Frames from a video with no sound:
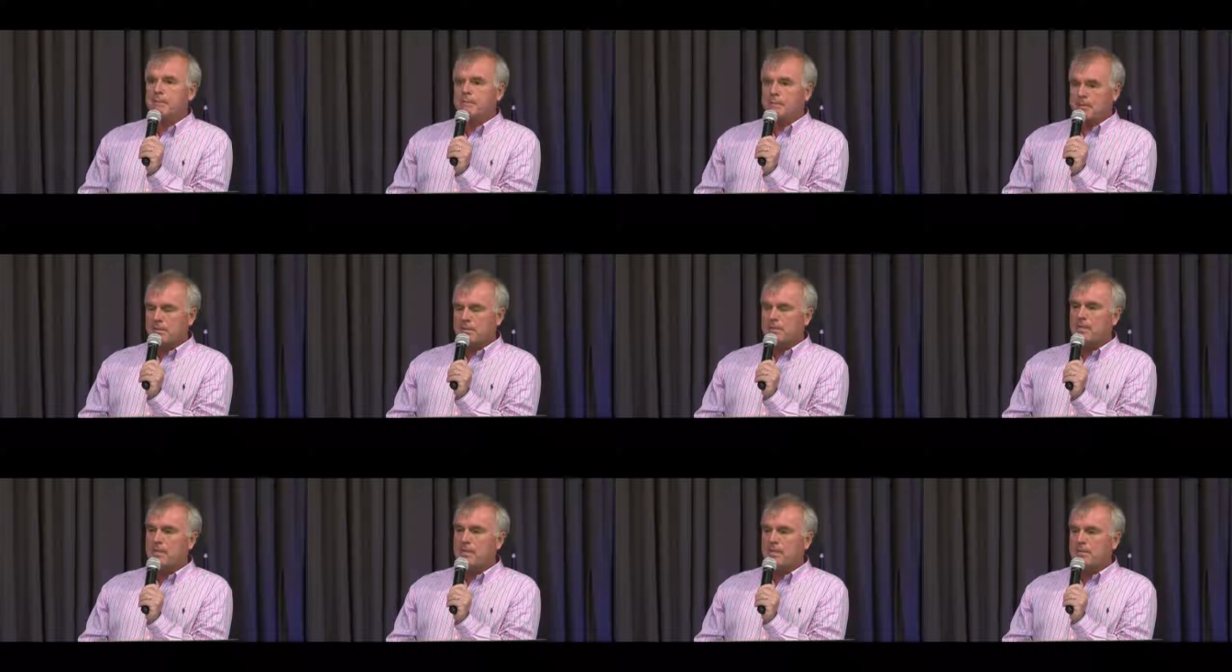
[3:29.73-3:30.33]

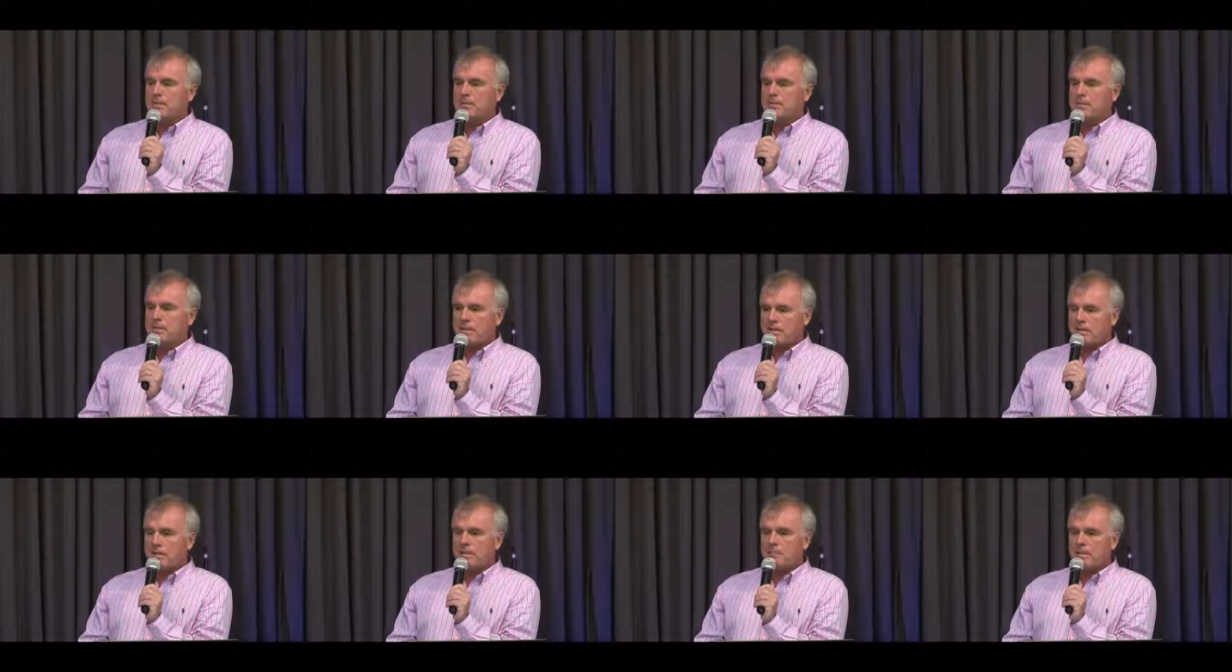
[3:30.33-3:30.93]
this guy's
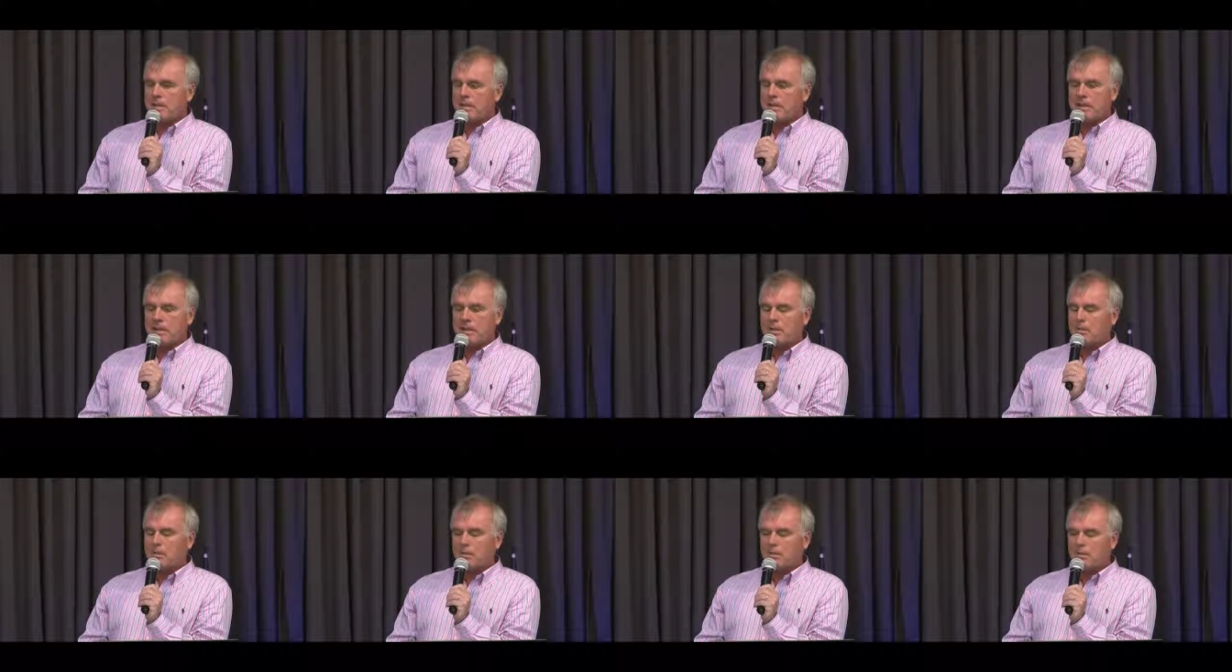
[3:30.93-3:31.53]
testimony, I
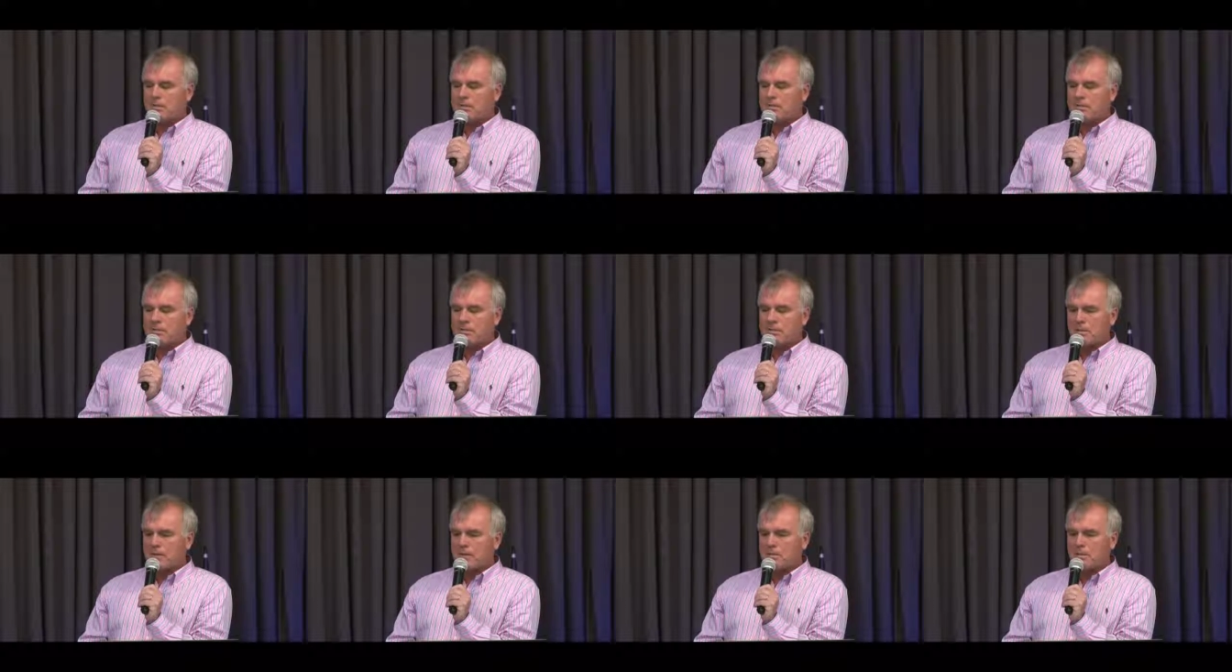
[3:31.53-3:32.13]

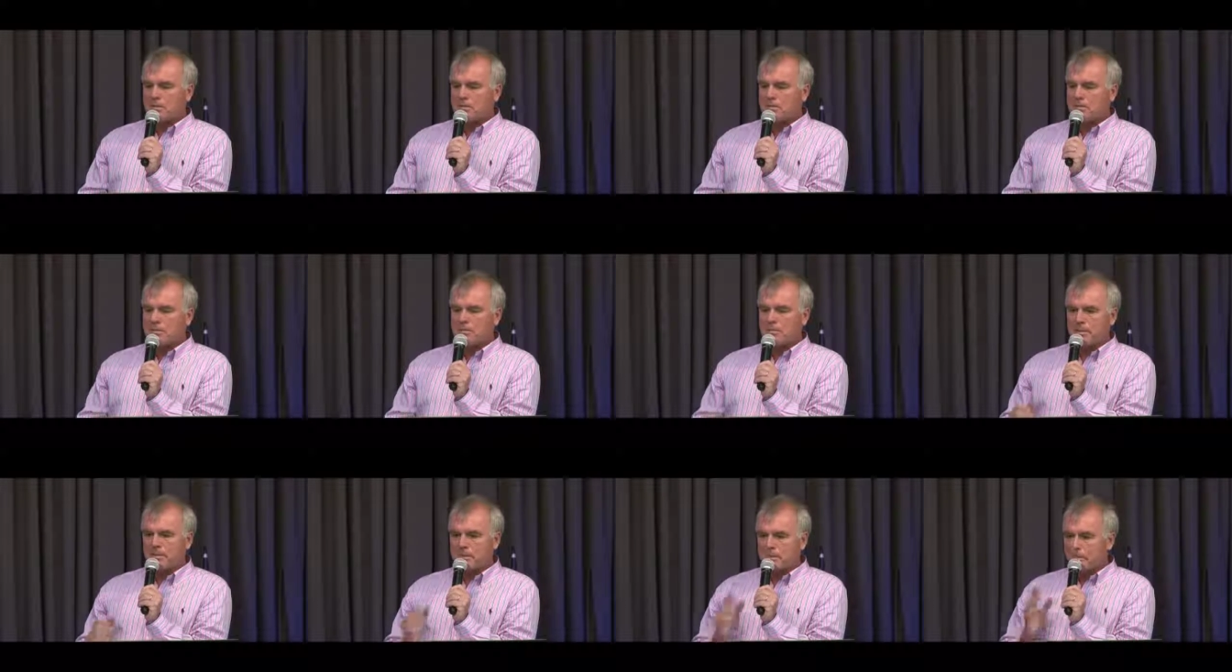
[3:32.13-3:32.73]
couldn't, I
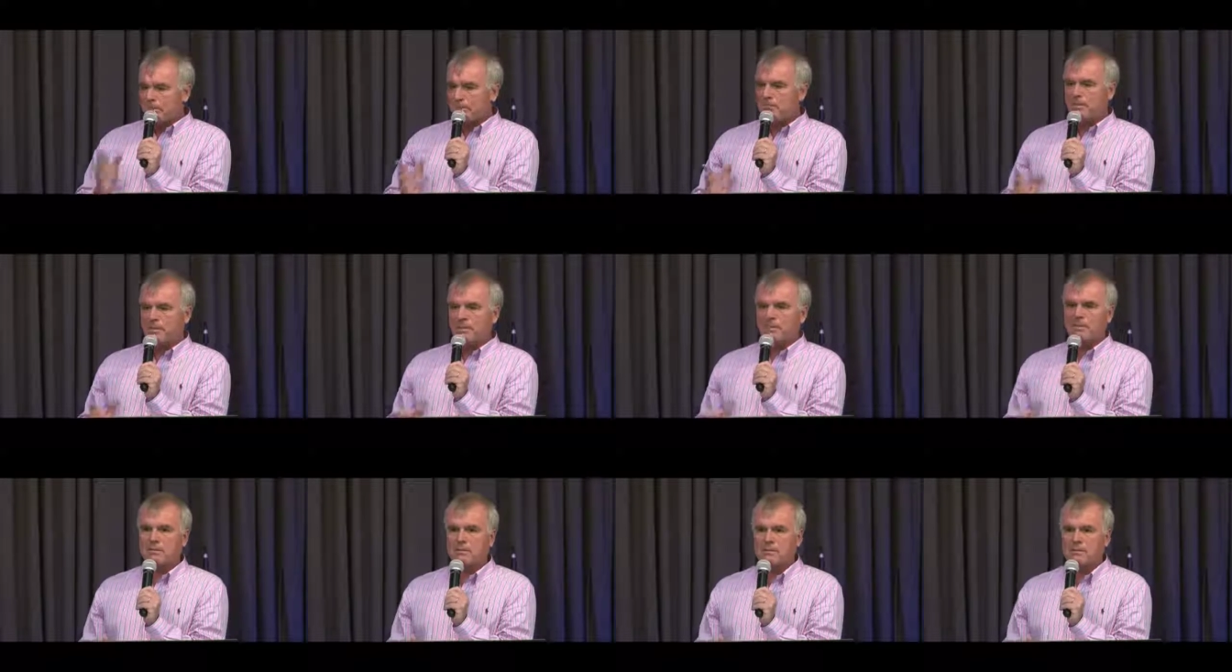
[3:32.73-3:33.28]
couldn't believe it.